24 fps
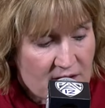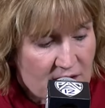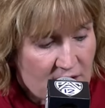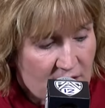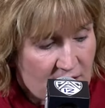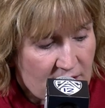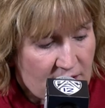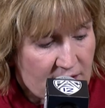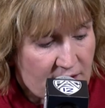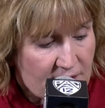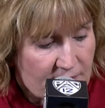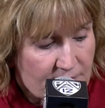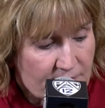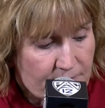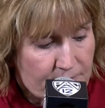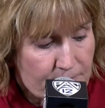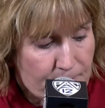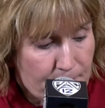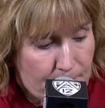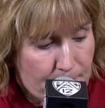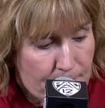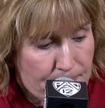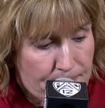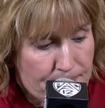um,
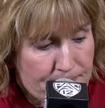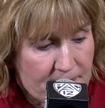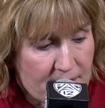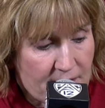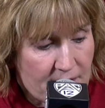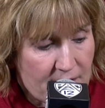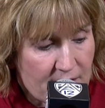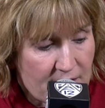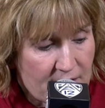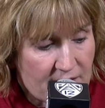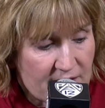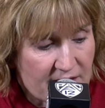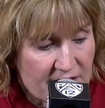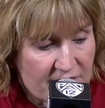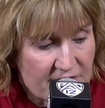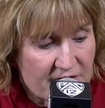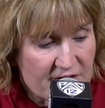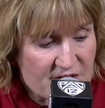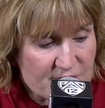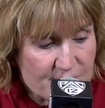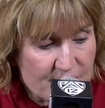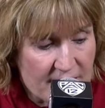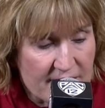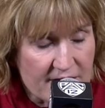and give
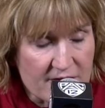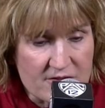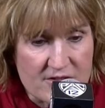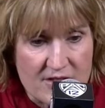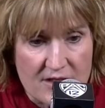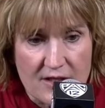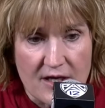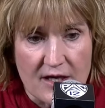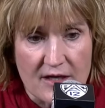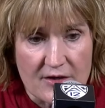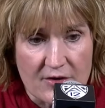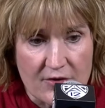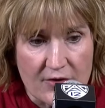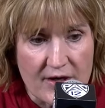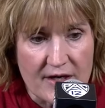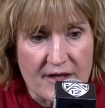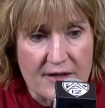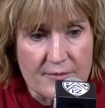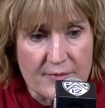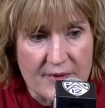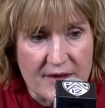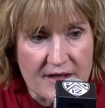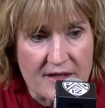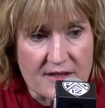these players a lot of
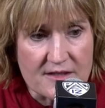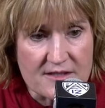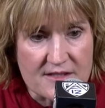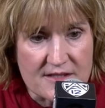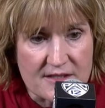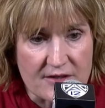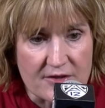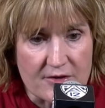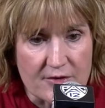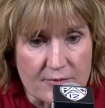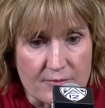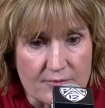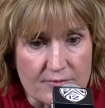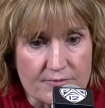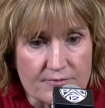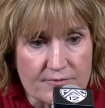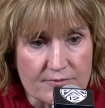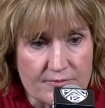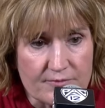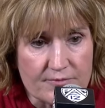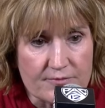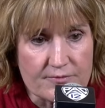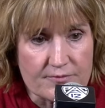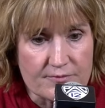credit because they're
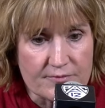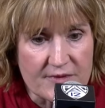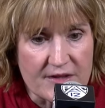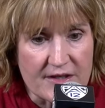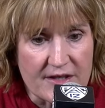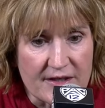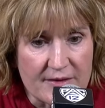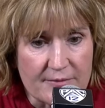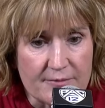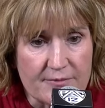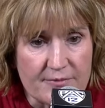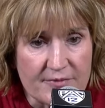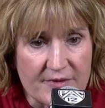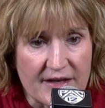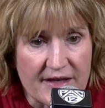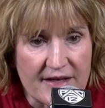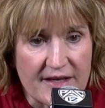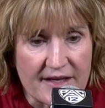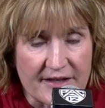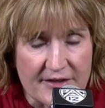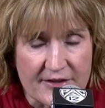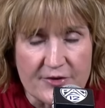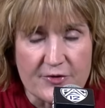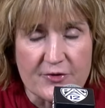they they
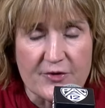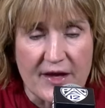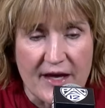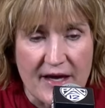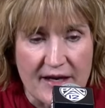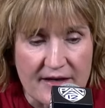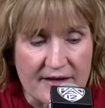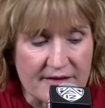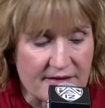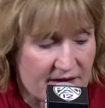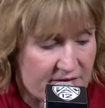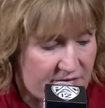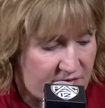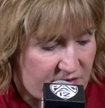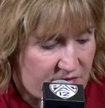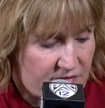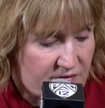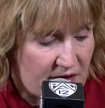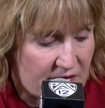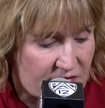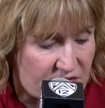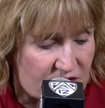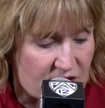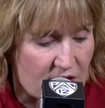can do that, and they've
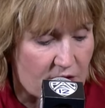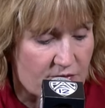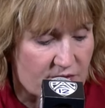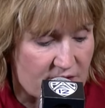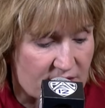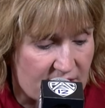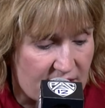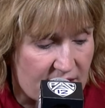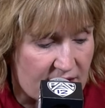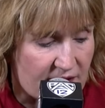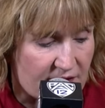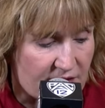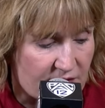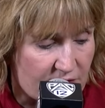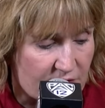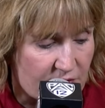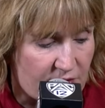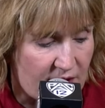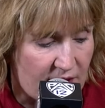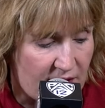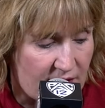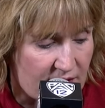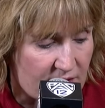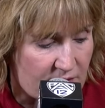they've shown that they can do
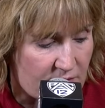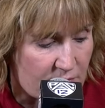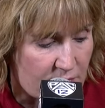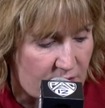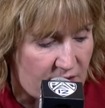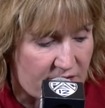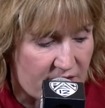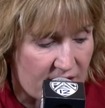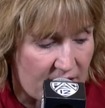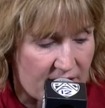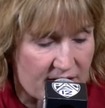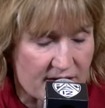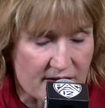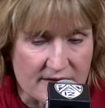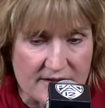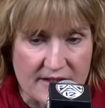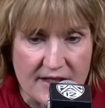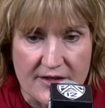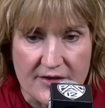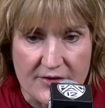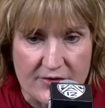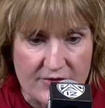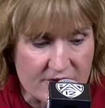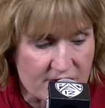that, and we've got to
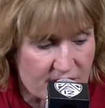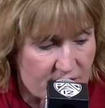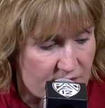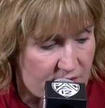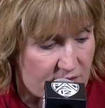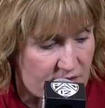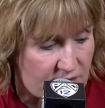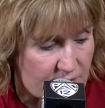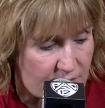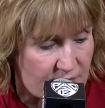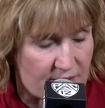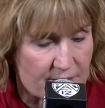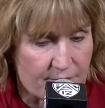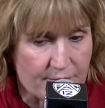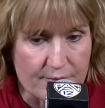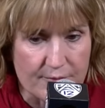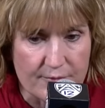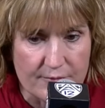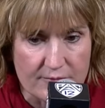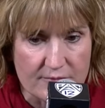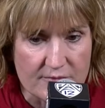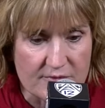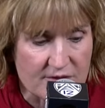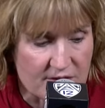continue to, to be
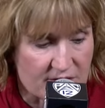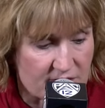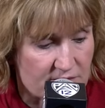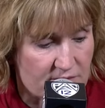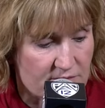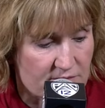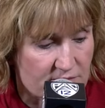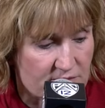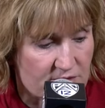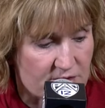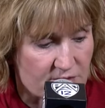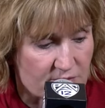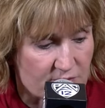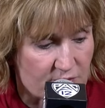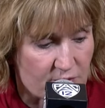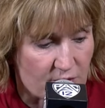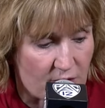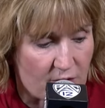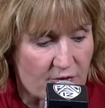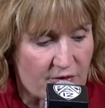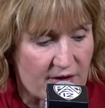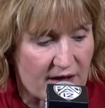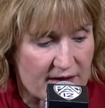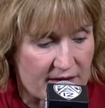to to
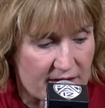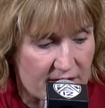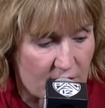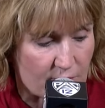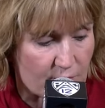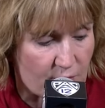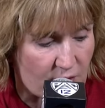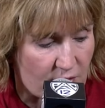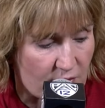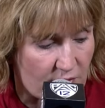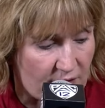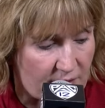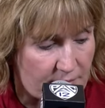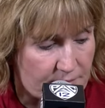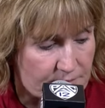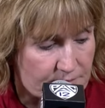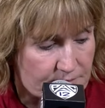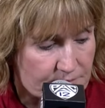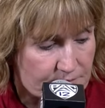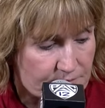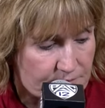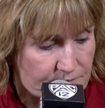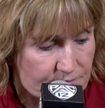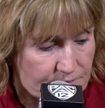grow that in our program.
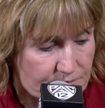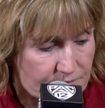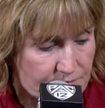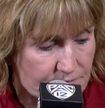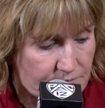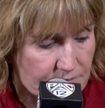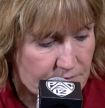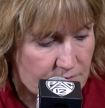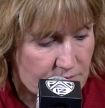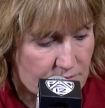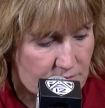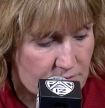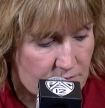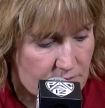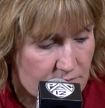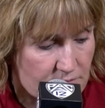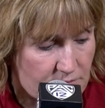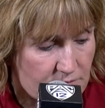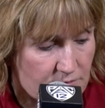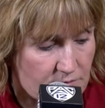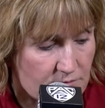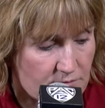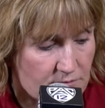Luke